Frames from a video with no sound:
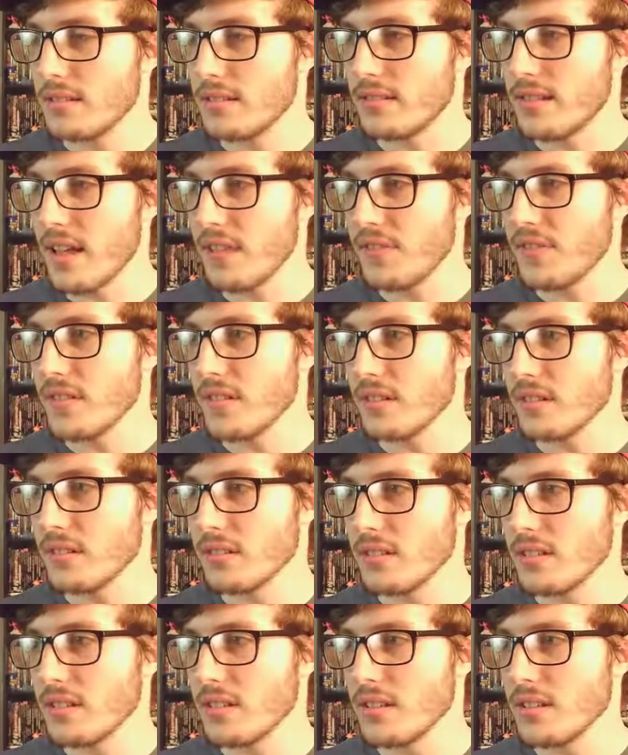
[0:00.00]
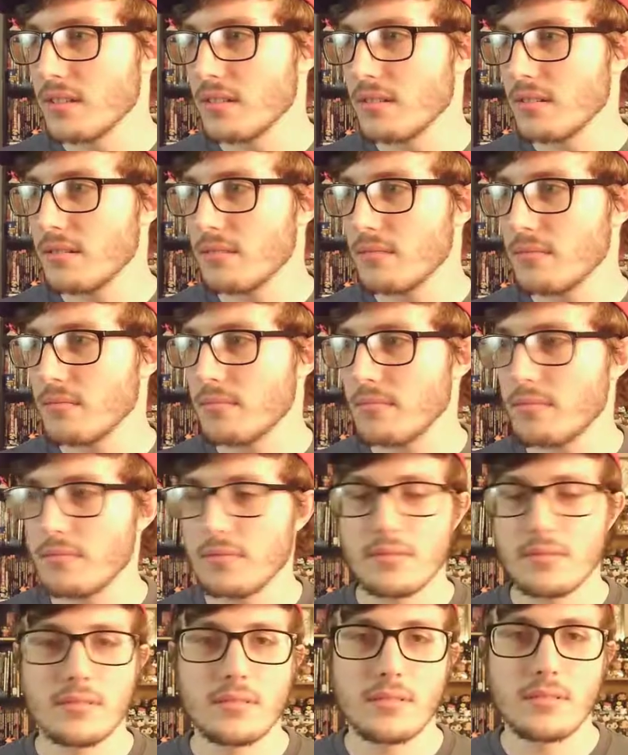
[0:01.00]
definitely
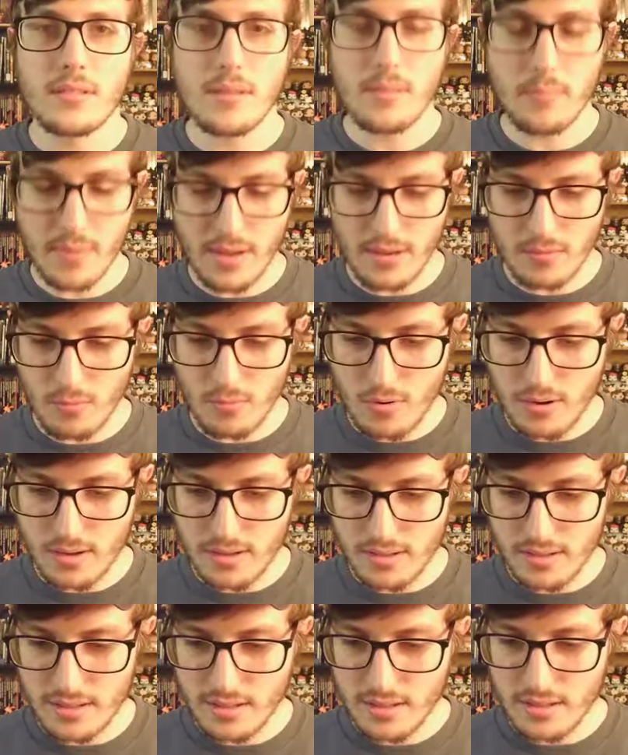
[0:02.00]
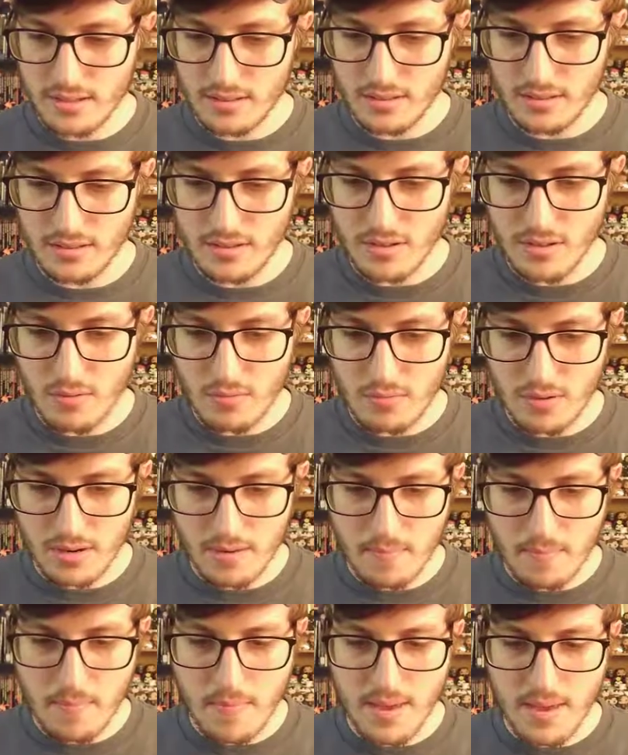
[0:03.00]
been one you don't want
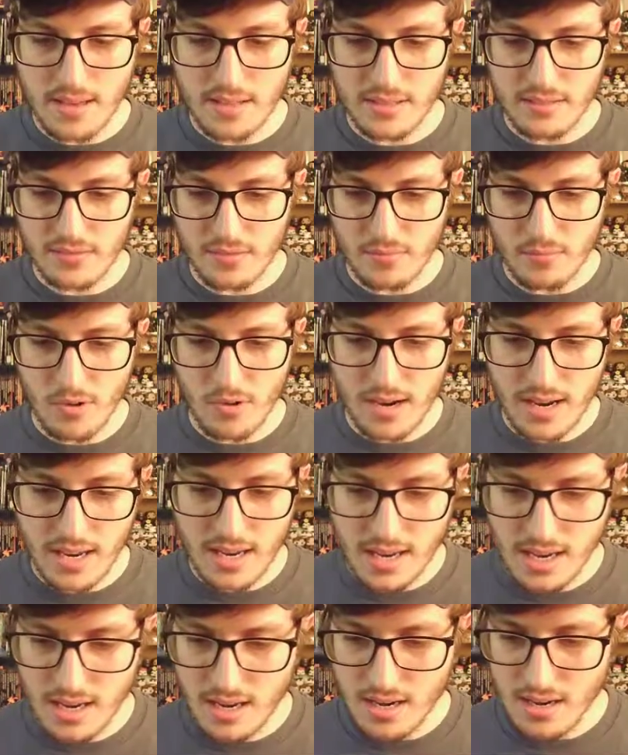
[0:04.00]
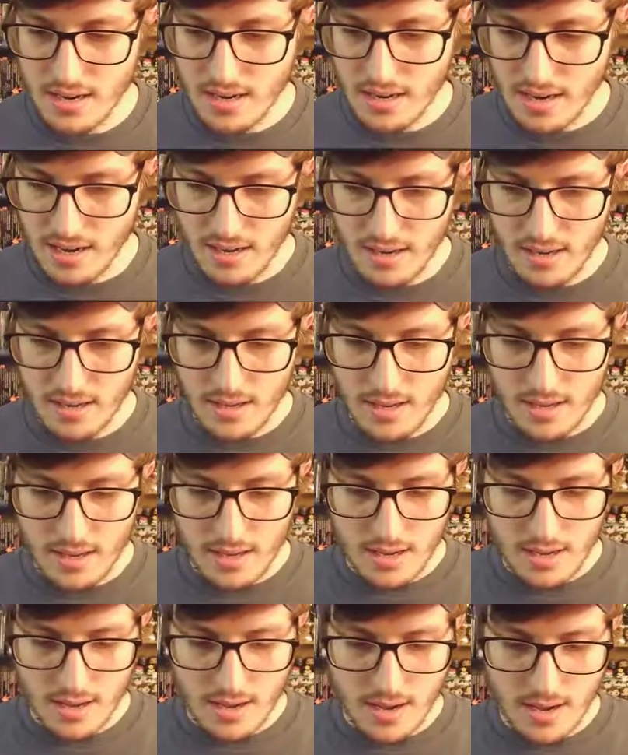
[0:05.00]
to miss from what I hear.
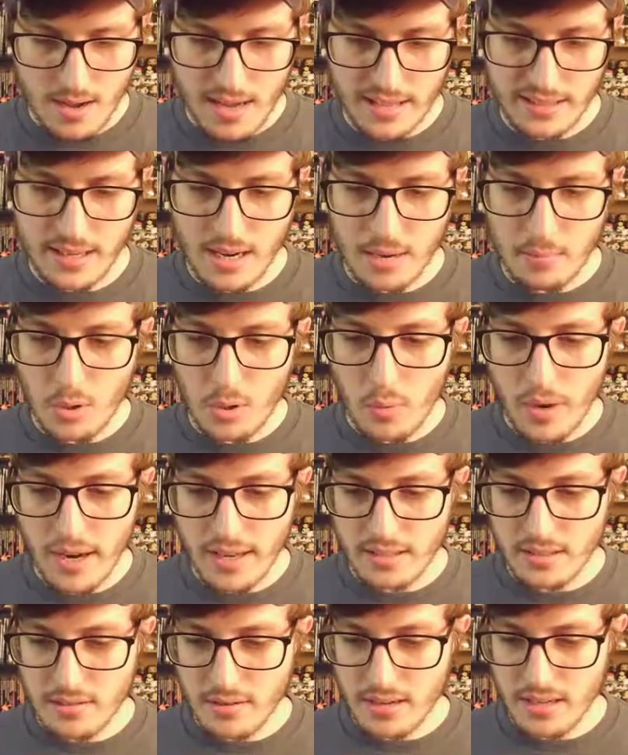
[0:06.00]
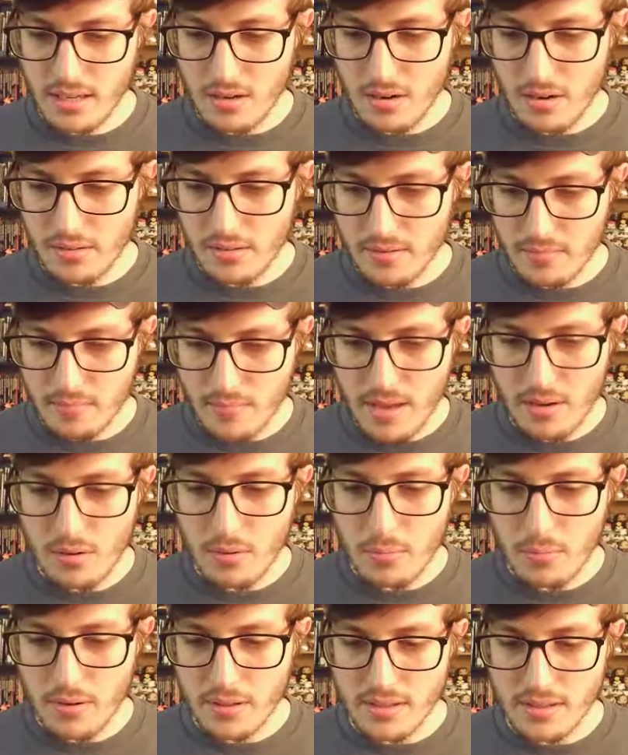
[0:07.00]
I think I'm going to wait until I get all the
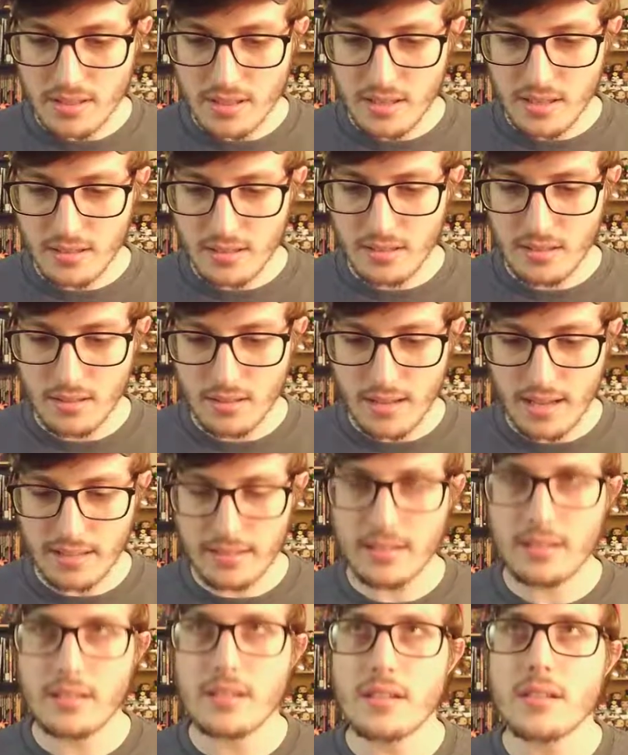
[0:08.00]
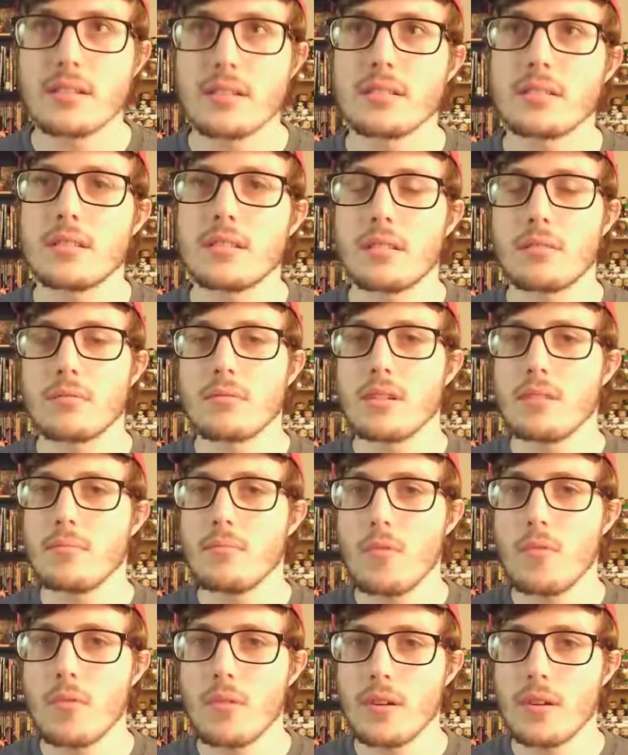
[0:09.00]
Metal books in. I think there's 3
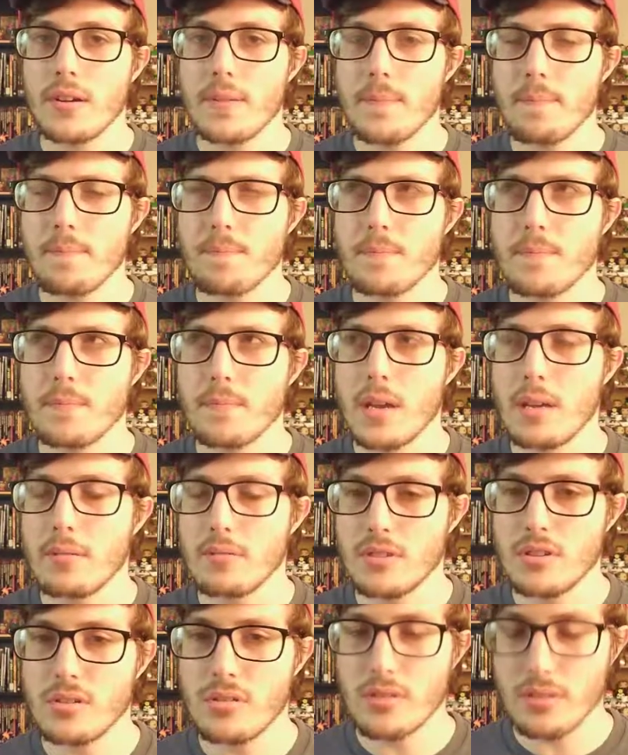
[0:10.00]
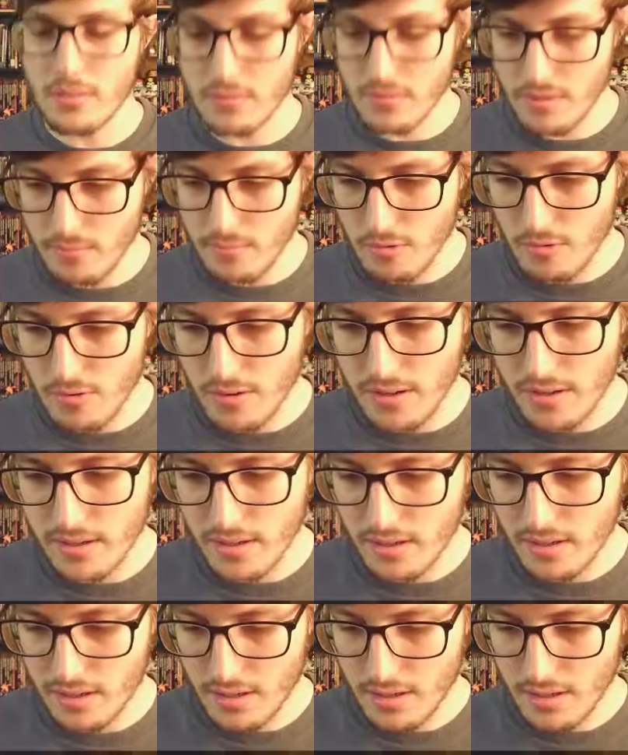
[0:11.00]
more, maybe 2 or 3 more.